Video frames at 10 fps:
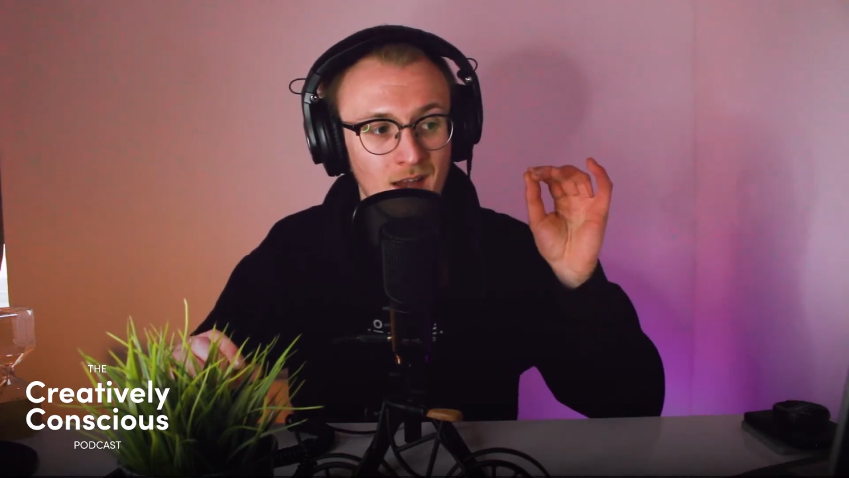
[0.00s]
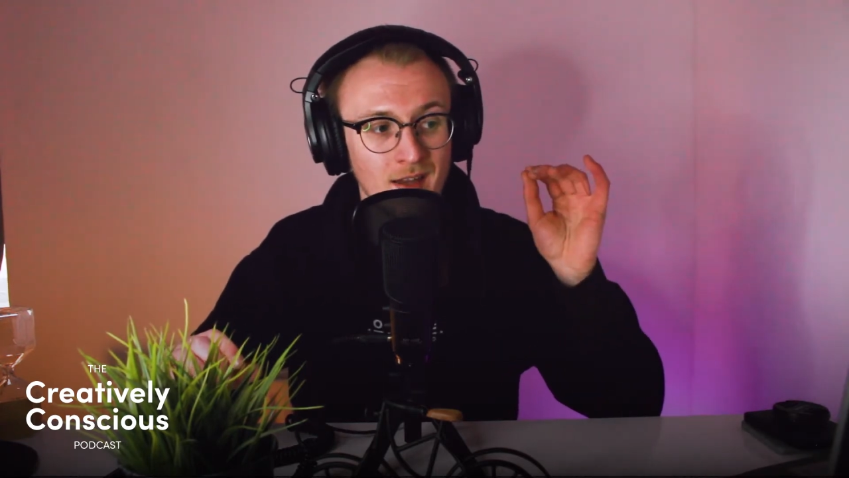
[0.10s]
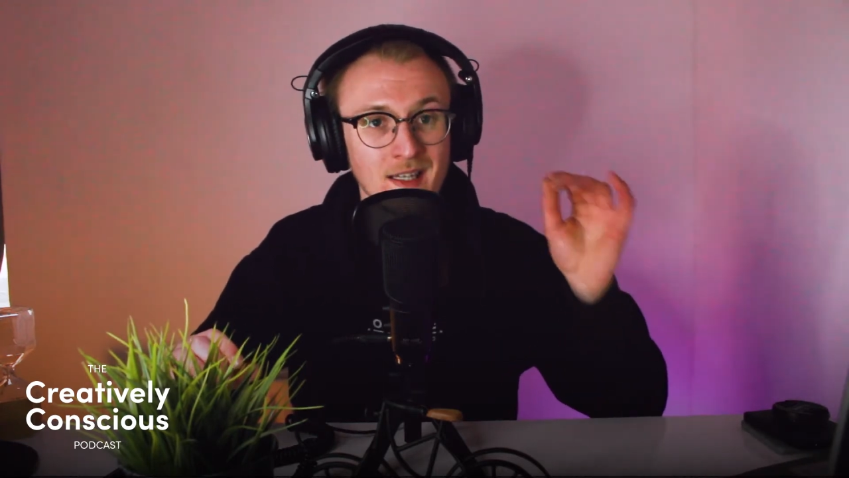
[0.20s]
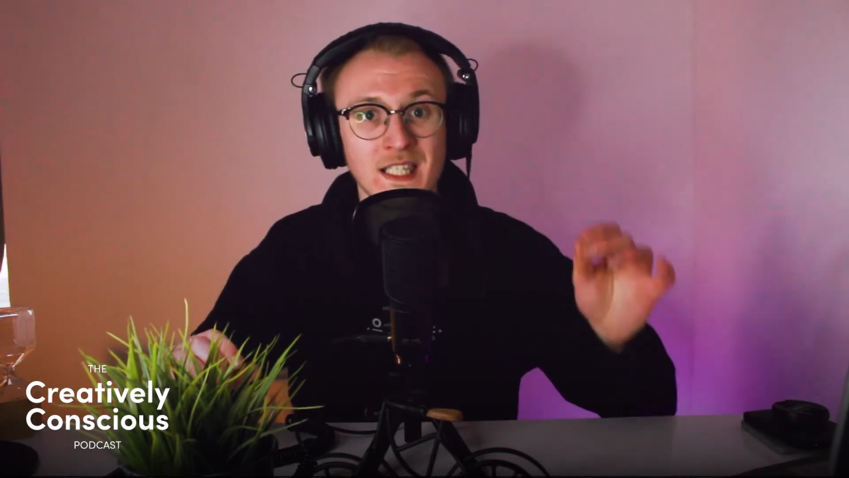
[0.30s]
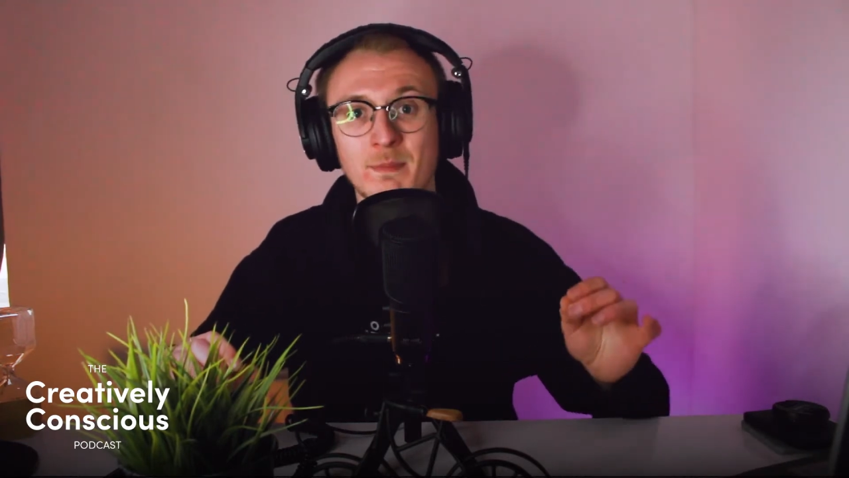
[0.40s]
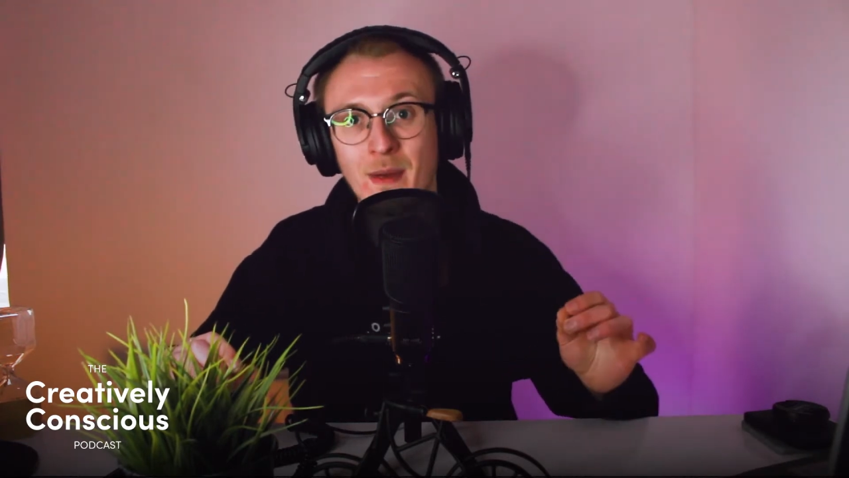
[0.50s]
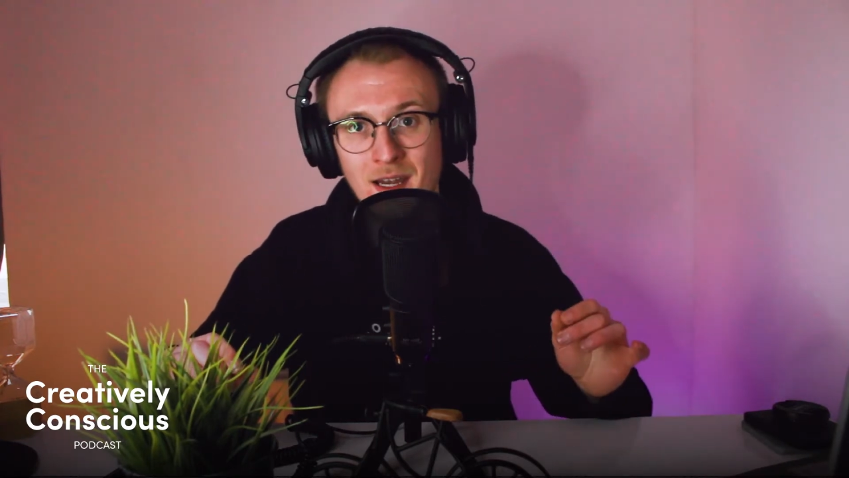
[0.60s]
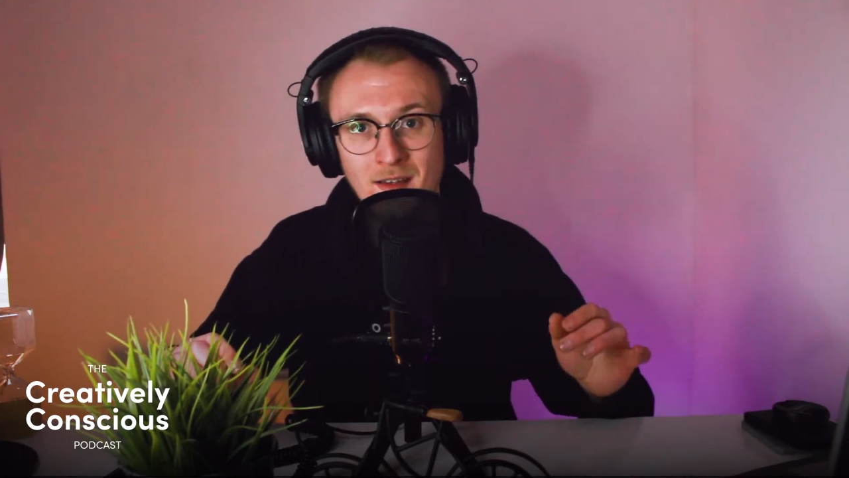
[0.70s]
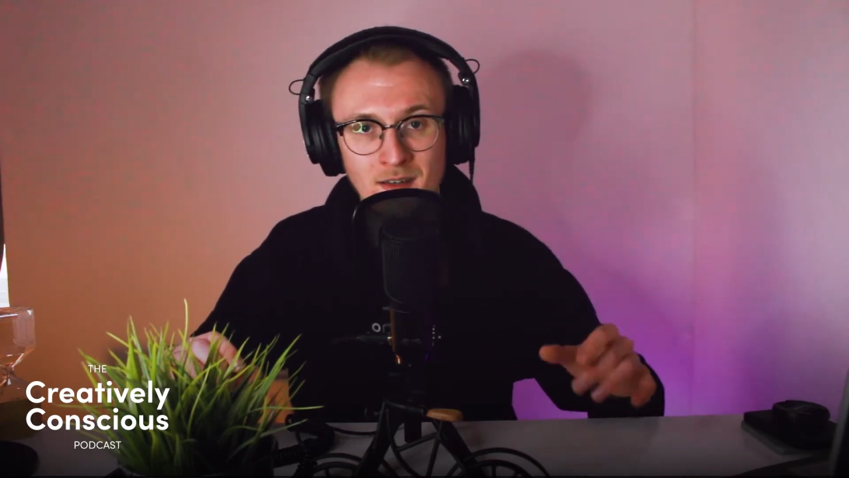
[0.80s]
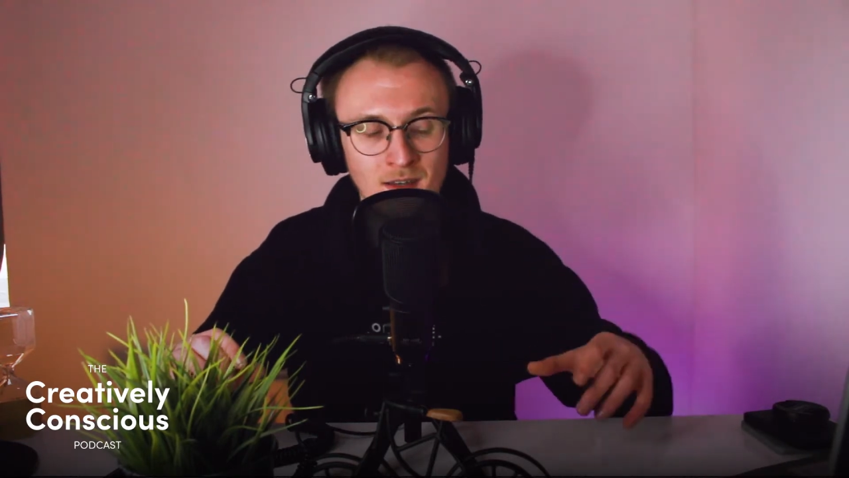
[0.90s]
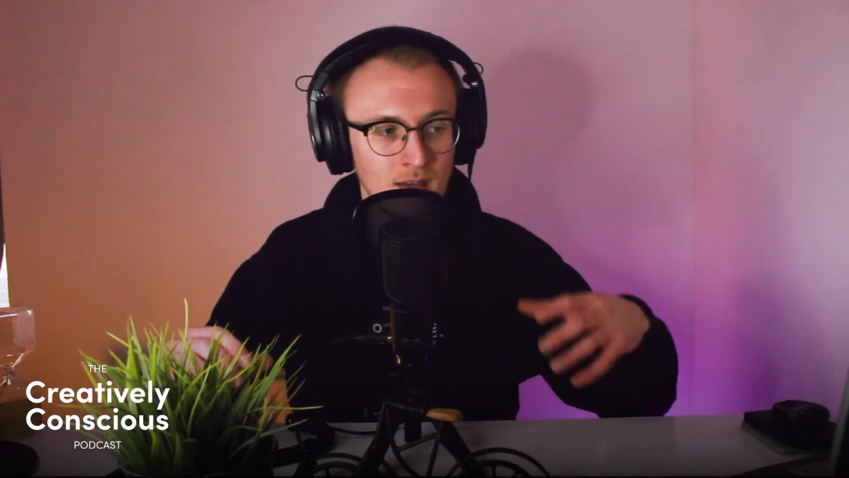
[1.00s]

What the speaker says: expect